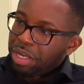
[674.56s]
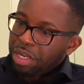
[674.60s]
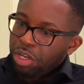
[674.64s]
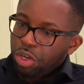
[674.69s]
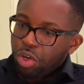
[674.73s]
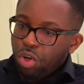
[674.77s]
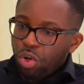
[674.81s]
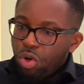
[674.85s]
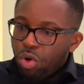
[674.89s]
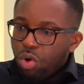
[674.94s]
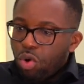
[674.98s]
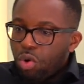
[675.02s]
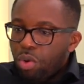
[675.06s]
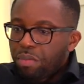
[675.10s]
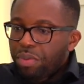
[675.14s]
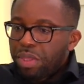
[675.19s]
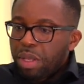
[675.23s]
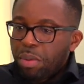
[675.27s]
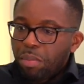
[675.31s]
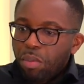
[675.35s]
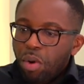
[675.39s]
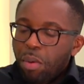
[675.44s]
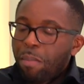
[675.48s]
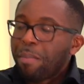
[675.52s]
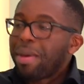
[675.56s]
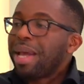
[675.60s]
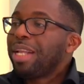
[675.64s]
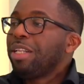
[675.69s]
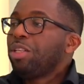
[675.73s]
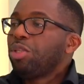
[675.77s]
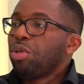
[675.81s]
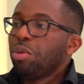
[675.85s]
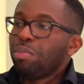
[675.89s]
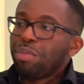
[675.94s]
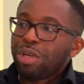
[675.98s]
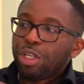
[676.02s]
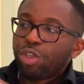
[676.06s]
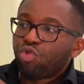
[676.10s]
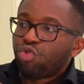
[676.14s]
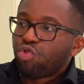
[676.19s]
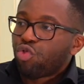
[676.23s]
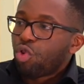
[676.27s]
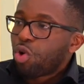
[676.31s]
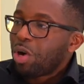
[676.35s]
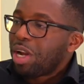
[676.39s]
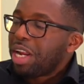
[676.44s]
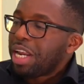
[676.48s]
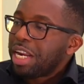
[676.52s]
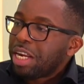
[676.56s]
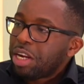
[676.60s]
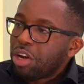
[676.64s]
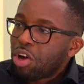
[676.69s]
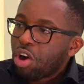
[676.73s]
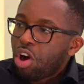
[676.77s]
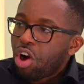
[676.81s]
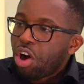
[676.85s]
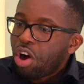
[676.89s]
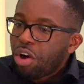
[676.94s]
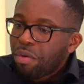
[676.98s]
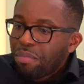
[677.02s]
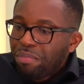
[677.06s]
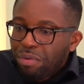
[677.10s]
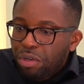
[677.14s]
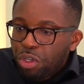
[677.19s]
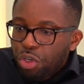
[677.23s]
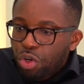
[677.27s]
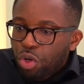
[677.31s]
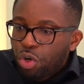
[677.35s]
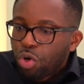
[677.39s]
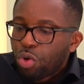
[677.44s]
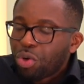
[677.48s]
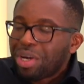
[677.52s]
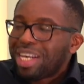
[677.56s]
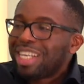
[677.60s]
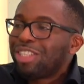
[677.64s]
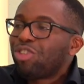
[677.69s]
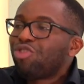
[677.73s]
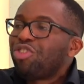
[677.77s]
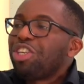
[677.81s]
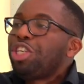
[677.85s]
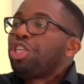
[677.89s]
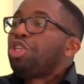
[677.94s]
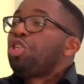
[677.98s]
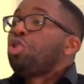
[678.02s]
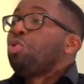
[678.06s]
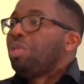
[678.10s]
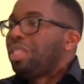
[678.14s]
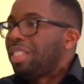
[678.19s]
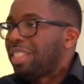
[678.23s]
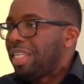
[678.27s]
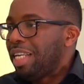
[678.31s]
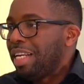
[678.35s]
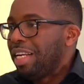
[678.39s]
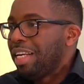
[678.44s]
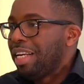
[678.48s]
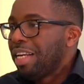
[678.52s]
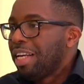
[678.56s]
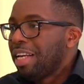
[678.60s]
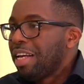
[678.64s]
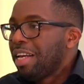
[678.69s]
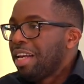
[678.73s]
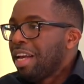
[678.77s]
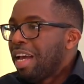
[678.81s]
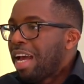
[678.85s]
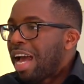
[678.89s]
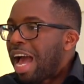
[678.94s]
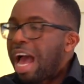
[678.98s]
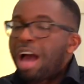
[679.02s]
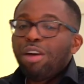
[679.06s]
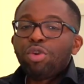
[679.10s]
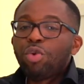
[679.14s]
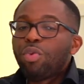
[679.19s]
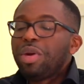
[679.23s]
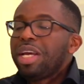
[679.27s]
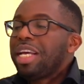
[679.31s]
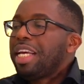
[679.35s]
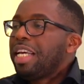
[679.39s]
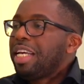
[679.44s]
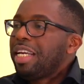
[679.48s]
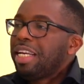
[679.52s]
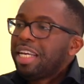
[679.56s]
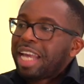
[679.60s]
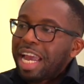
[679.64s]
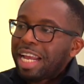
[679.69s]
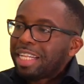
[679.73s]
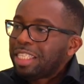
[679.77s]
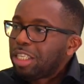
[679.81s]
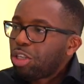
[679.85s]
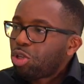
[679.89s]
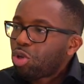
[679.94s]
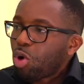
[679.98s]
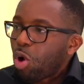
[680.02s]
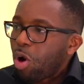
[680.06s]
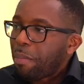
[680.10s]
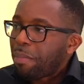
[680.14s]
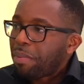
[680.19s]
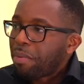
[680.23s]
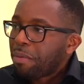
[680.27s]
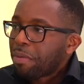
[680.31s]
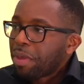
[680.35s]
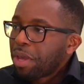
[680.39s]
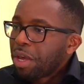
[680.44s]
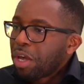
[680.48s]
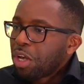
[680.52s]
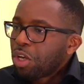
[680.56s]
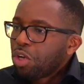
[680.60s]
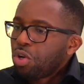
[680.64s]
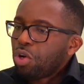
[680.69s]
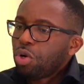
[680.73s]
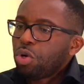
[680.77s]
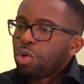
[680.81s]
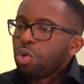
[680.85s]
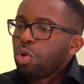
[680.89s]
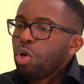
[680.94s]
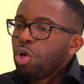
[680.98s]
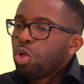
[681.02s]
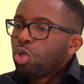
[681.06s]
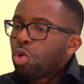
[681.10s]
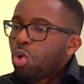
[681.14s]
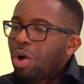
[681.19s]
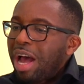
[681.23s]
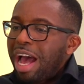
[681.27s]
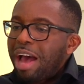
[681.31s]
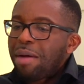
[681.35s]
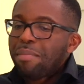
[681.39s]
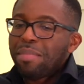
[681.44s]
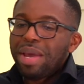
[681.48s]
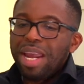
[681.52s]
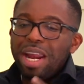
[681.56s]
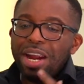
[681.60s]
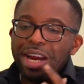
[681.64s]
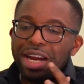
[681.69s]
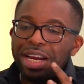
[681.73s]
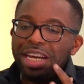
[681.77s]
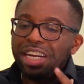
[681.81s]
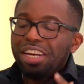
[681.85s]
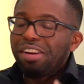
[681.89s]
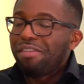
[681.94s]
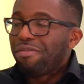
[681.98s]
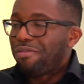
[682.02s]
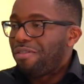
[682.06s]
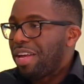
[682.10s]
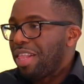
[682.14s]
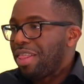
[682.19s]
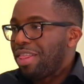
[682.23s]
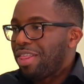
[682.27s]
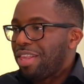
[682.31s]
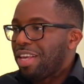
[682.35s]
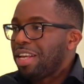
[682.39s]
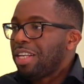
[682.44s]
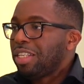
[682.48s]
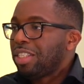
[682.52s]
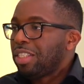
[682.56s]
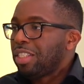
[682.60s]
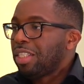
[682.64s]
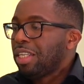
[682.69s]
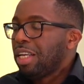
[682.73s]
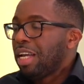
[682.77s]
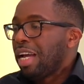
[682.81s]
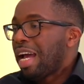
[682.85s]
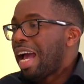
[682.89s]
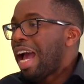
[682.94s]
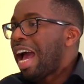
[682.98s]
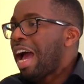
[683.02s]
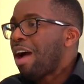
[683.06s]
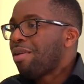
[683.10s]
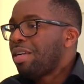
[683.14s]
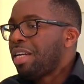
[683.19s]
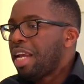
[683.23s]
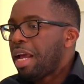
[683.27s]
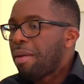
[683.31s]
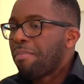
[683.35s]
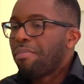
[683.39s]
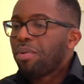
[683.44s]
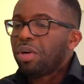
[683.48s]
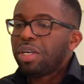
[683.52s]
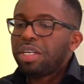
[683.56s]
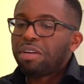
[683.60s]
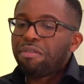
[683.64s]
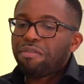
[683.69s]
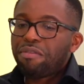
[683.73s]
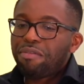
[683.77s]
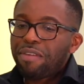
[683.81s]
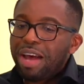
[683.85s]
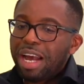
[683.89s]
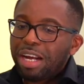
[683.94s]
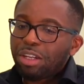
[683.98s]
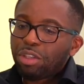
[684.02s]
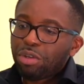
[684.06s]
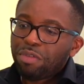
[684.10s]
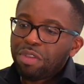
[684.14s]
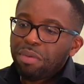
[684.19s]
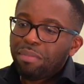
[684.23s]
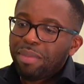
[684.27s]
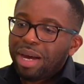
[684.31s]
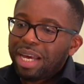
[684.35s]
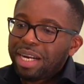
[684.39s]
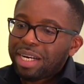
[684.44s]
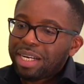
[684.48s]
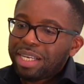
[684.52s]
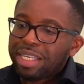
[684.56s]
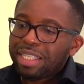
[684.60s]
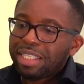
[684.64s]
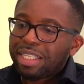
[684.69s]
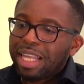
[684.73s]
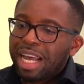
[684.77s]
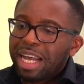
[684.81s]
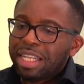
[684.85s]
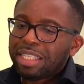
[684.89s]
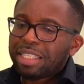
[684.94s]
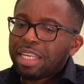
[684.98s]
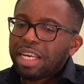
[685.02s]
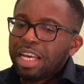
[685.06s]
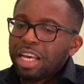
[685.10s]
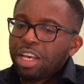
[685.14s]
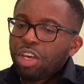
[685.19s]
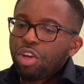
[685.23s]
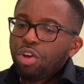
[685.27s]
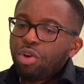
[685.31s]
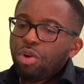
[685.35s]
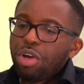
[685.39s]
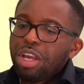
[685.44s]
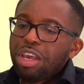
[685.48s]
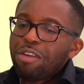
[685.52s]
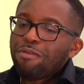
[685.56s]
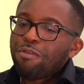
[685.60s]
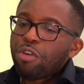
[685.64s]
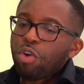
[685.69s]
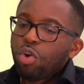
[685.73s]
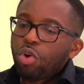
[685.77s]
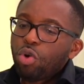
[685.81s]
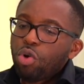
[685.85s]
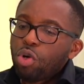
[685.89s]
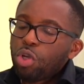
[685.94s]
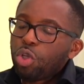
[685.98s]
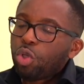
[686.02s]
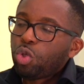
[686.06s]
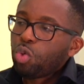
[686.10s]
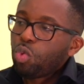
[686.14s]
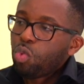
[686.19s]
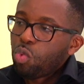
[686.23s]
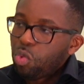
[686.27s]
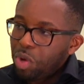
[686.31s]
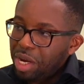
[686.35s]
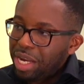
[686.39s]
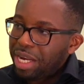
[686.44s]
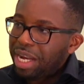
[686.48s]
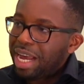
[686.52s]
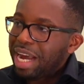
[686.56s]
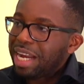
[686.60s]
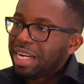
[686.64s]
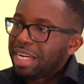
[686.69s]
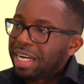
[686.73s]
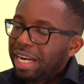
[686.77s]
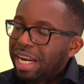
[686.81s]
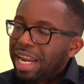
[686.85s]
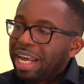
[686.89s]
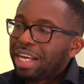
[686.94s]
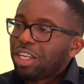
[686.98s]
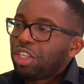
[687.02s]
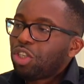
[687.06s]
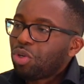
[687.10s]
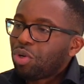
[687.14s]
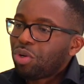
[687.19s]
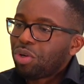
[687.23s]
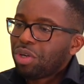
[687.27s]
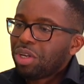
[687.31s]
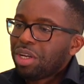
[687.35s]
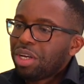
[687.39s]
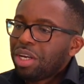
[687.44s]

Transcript: You know, the momentum is rolling, you know, is reducing. Mm. How do we get it up? You know, so I'm hearing different things out there. But the fact of the matter is that, you know, if you're going to win an election,